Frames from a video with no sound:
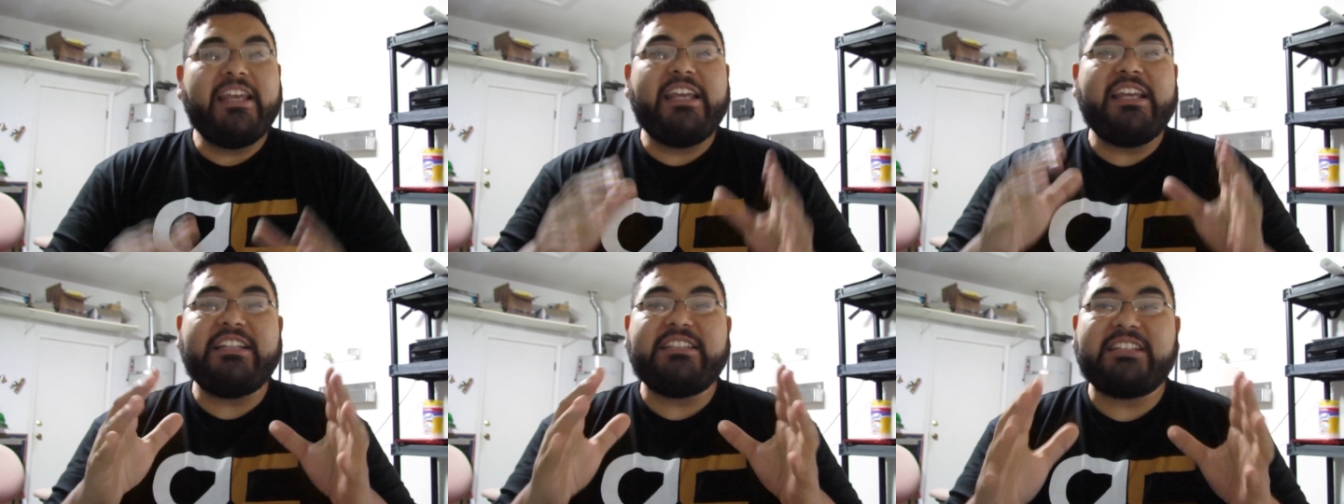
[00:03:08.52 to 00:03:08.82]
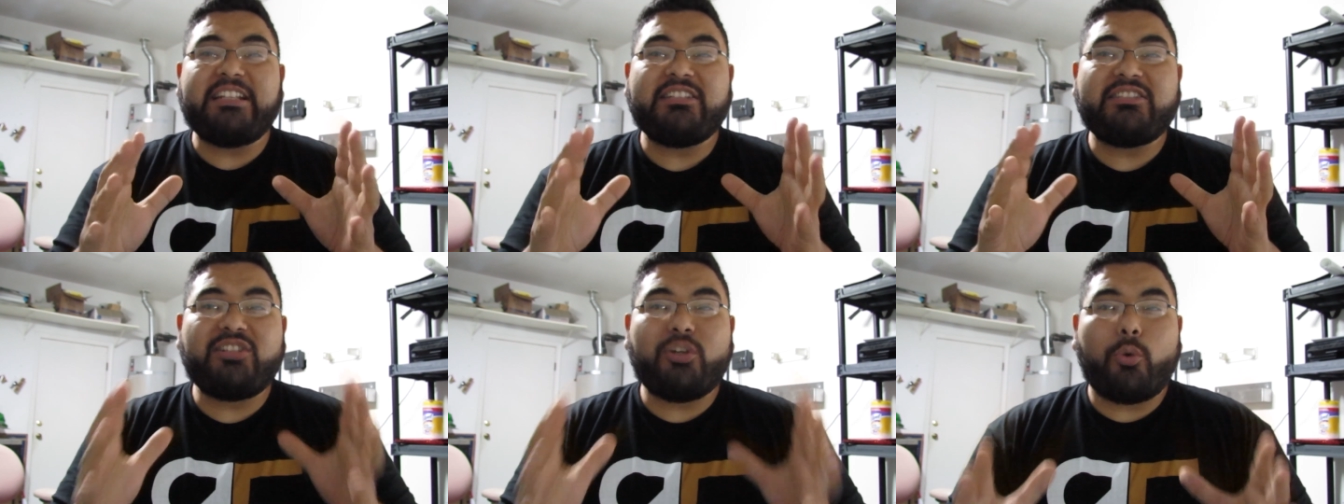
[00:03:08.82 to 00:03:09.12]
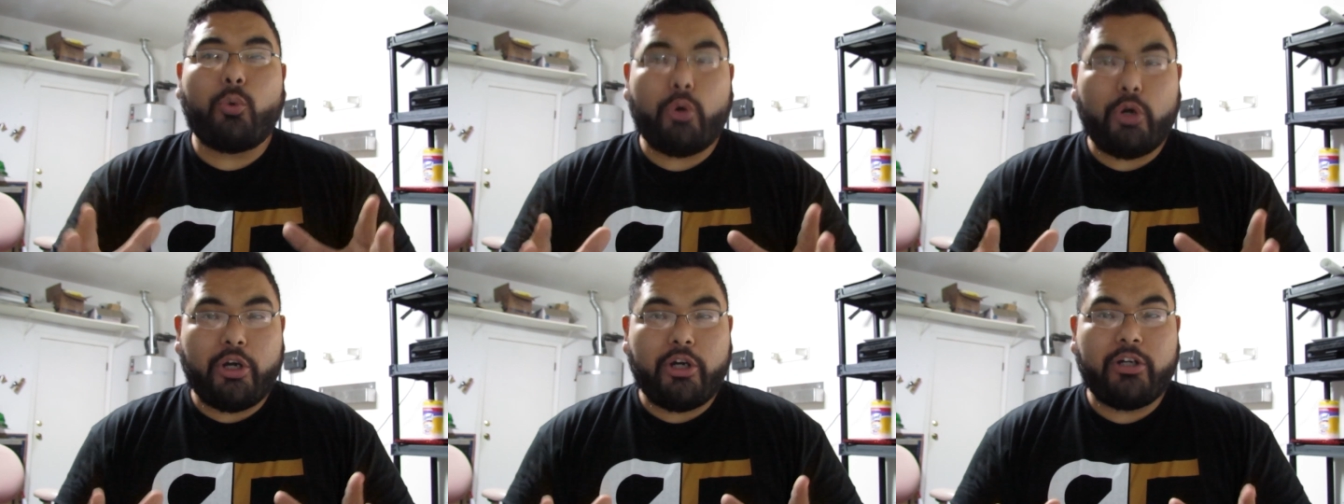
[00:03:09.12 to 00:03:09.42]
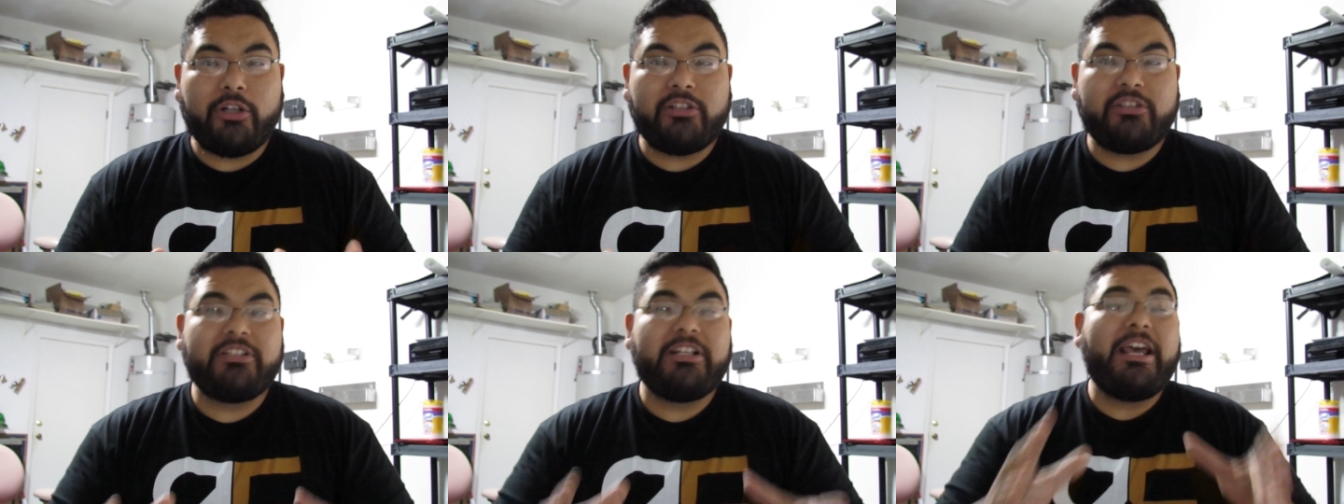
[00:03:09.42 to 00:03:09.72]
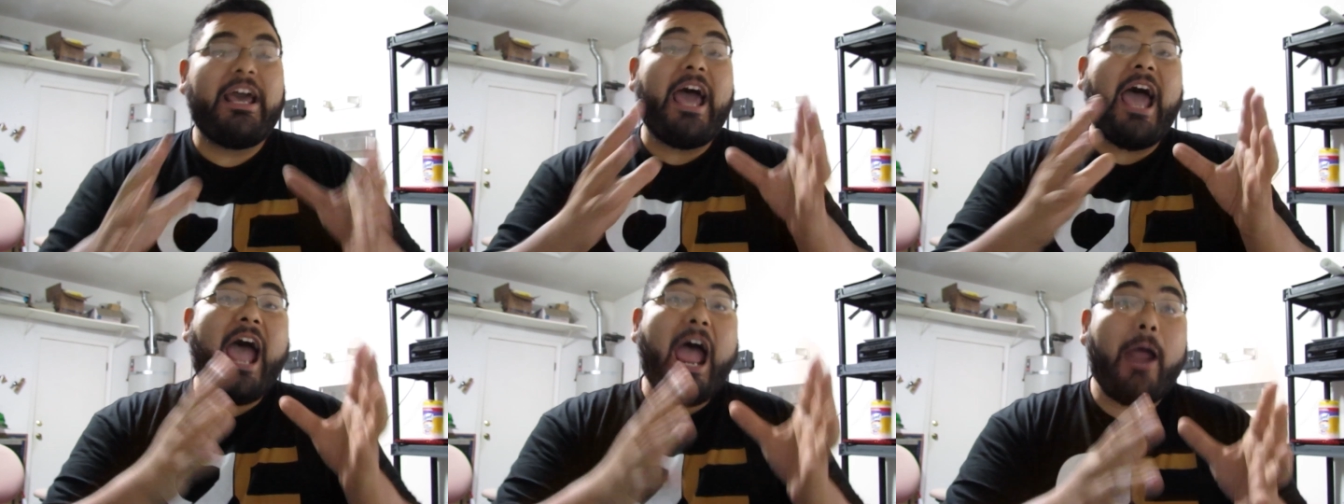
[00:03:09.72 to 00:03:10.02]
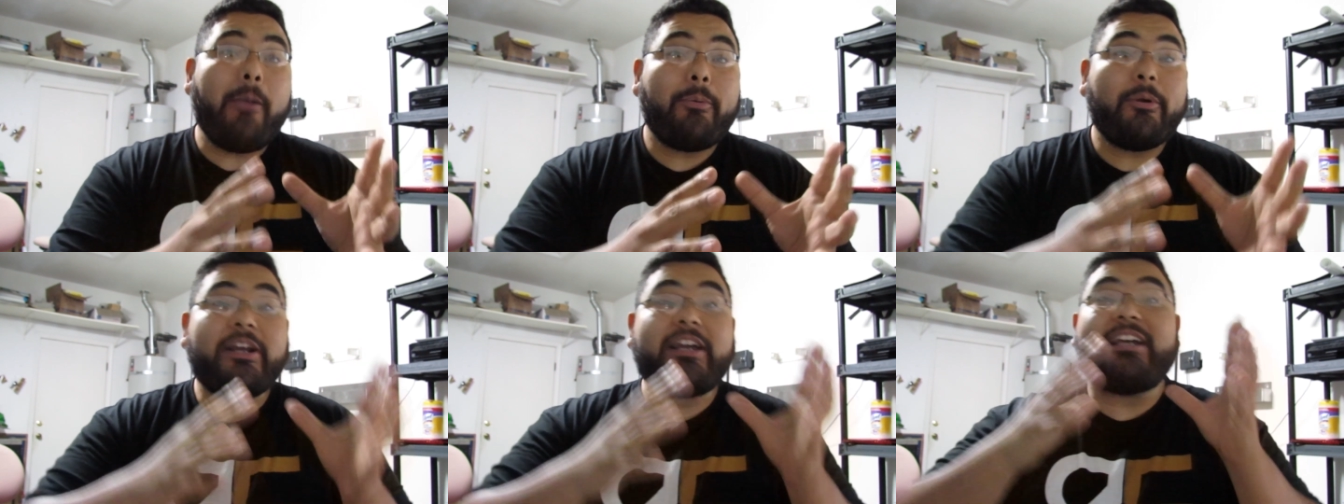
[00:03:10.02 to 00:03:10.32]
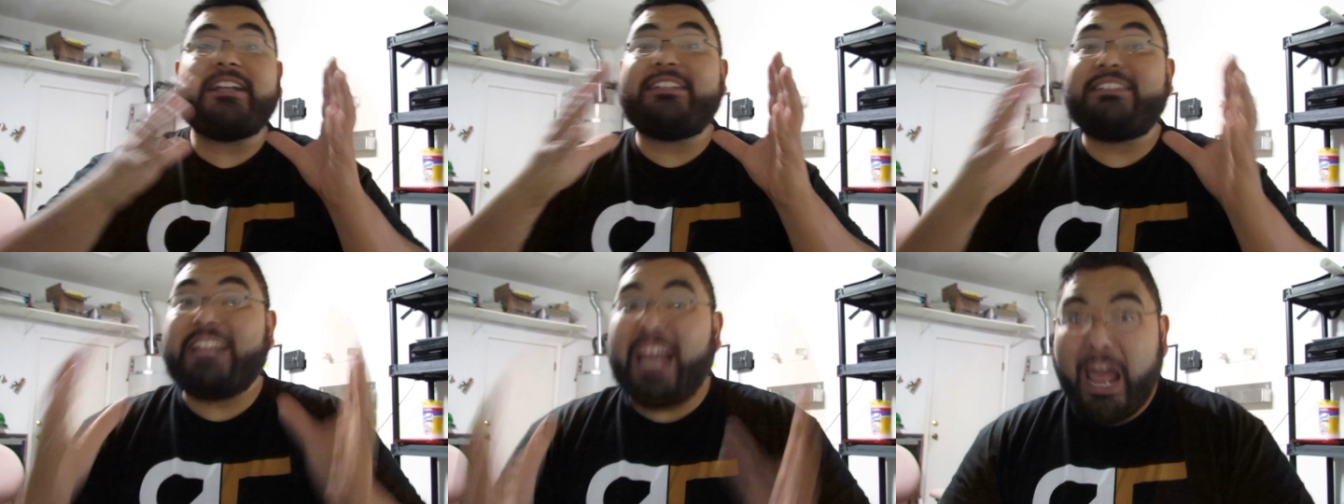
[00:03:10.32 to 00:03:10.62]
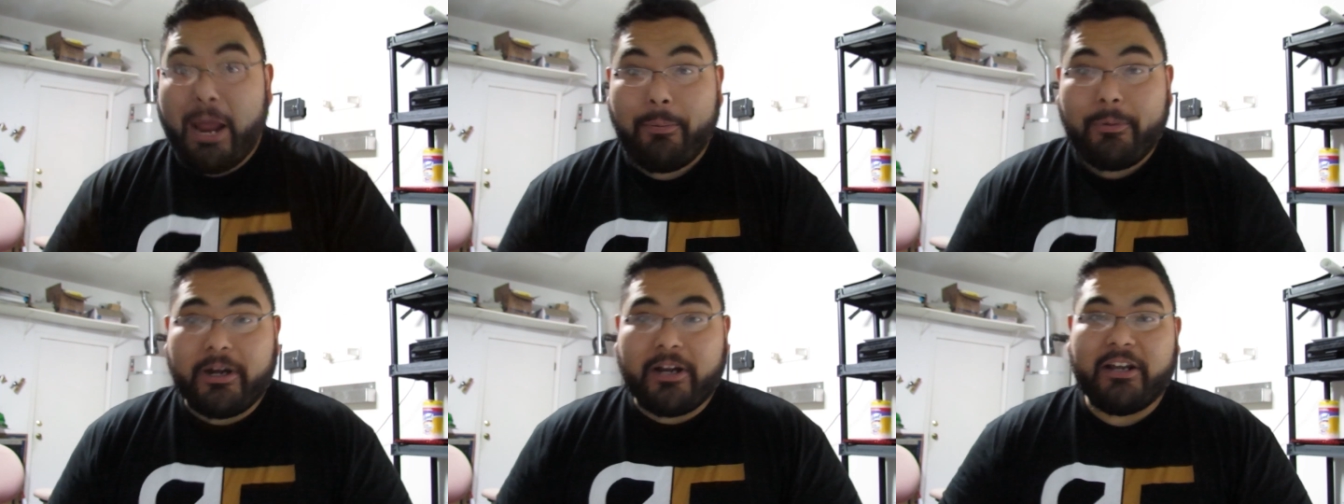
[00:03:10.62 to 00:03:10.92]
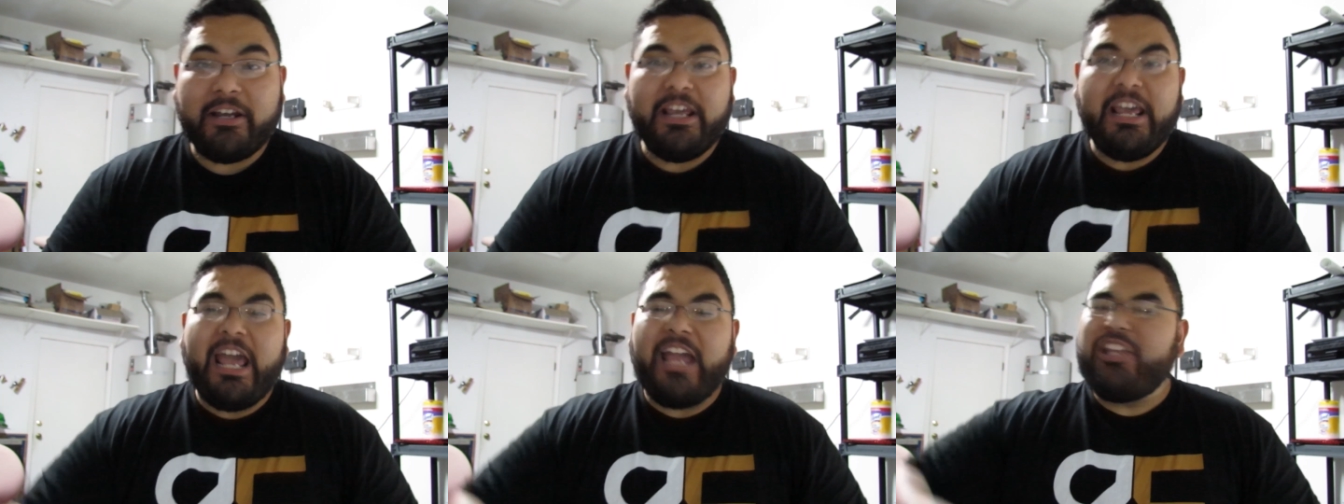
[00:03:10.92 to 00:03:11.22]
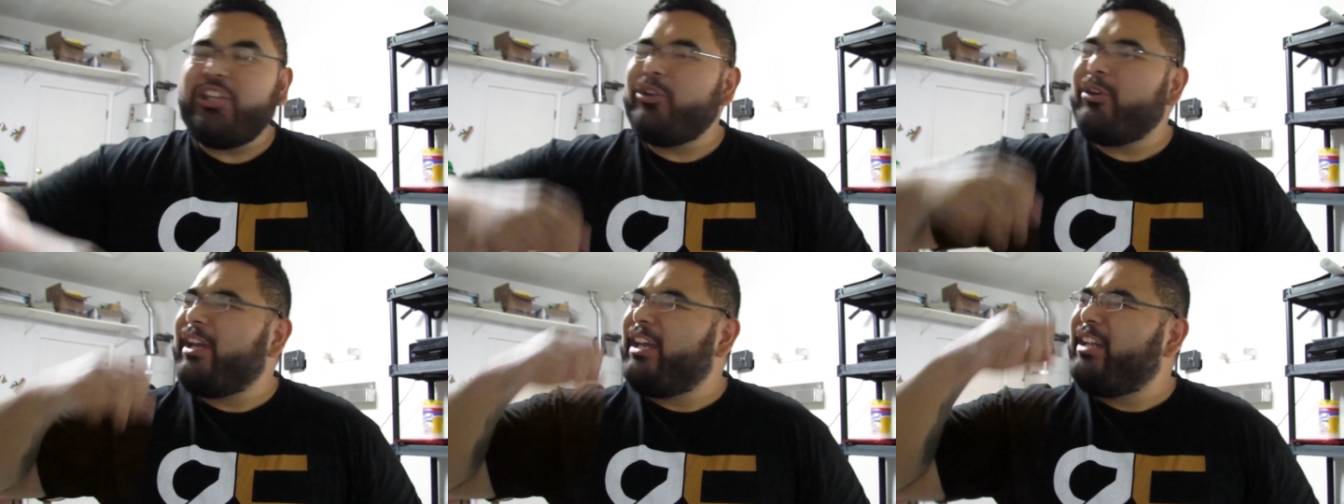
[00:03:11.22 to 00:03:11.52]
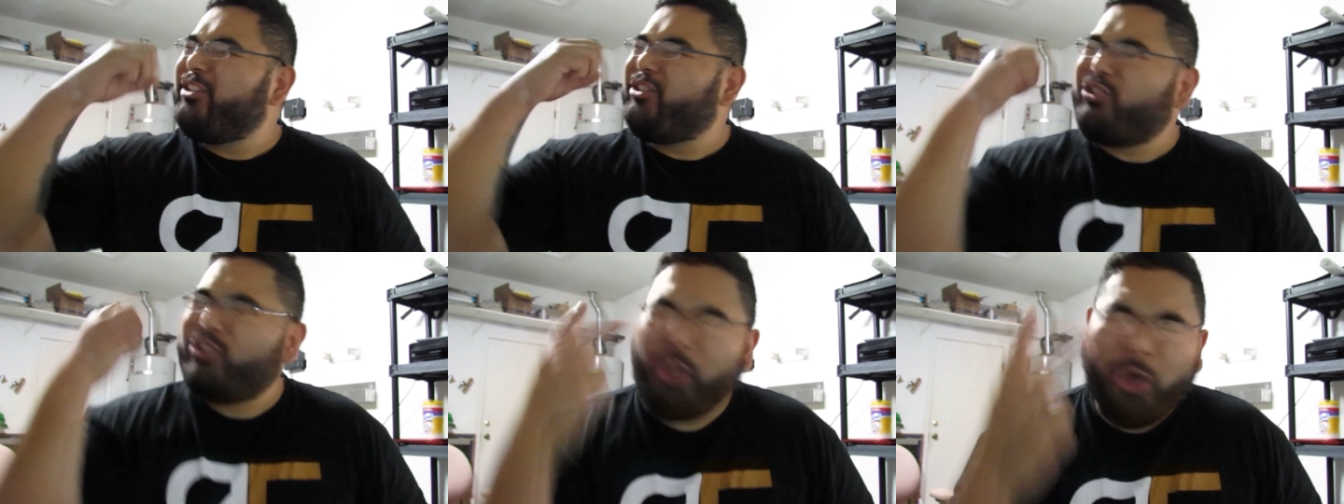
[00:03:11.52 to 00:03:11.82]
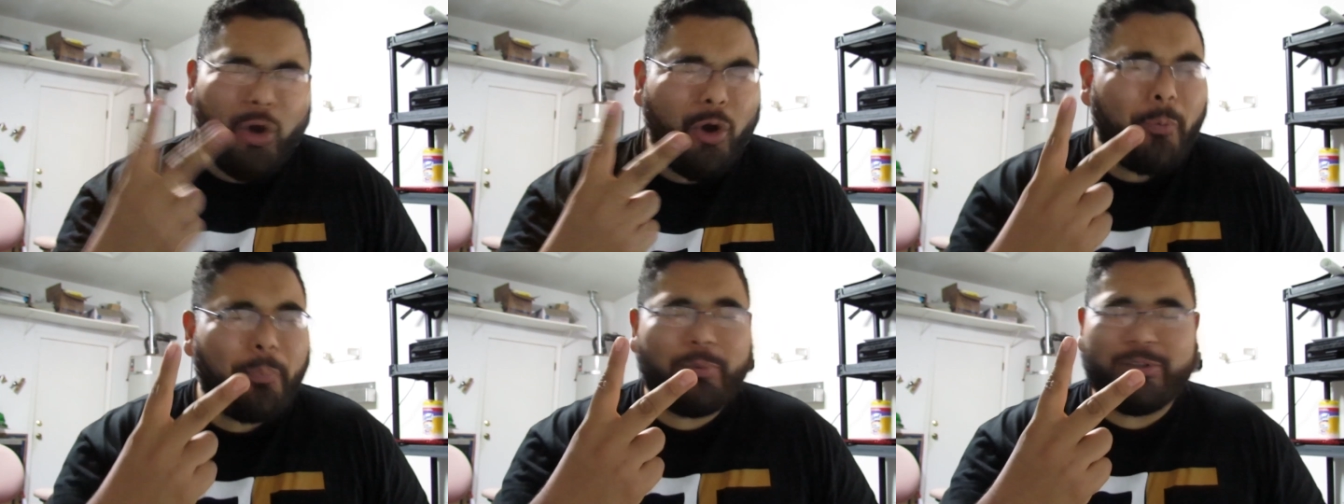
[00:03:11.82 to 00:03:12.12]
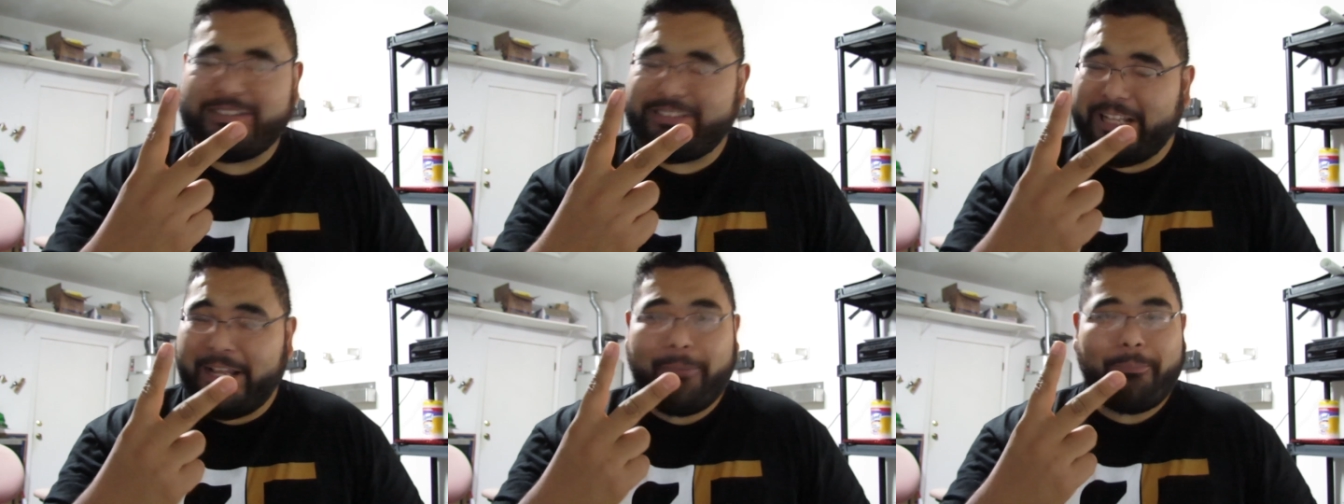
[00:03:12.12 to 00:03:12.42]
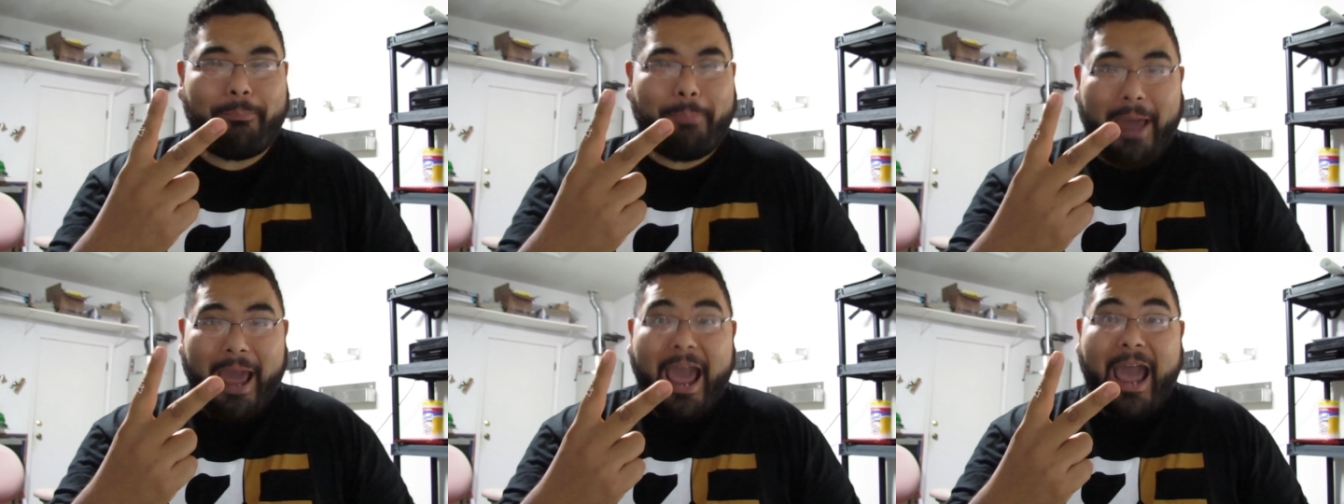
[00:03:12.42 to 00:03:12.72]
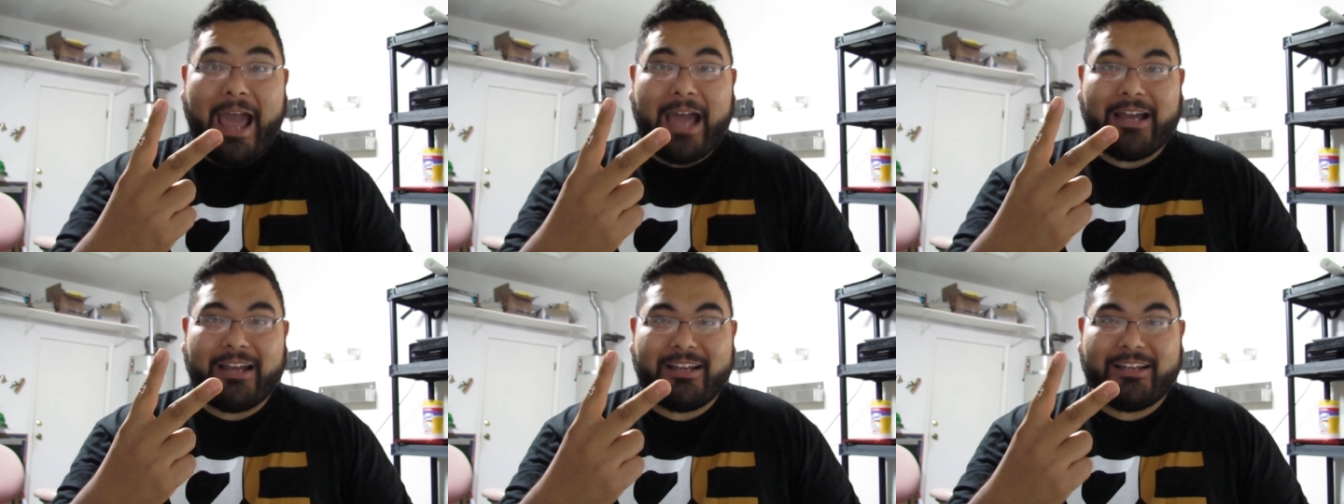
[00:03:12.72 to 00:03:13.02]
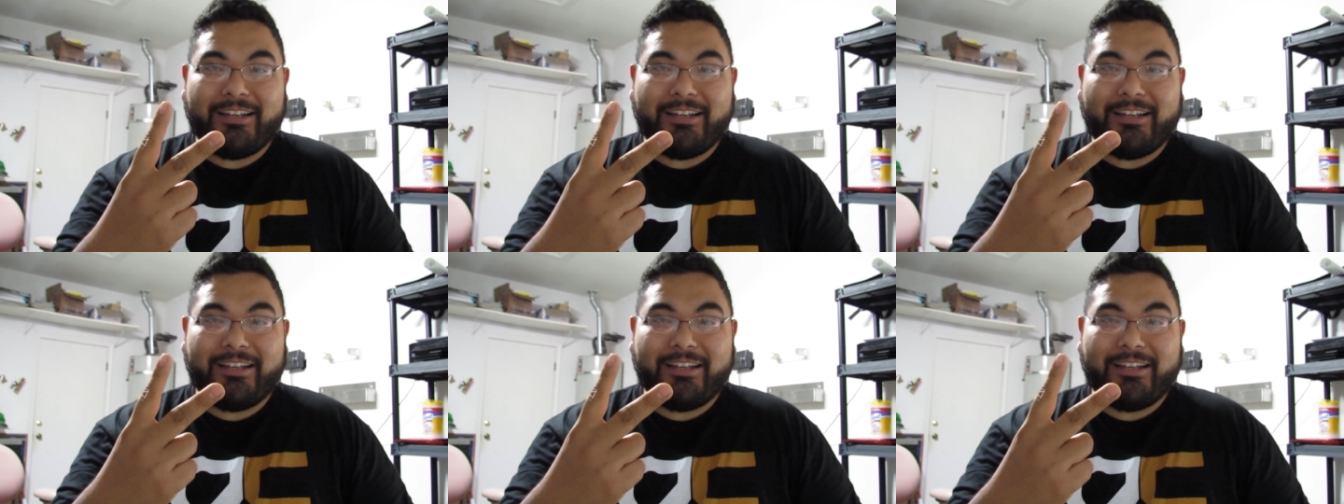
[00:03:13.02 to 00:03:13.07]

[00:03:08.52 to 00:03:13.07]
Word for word: he says the words, abracadabra, and you get 2% back.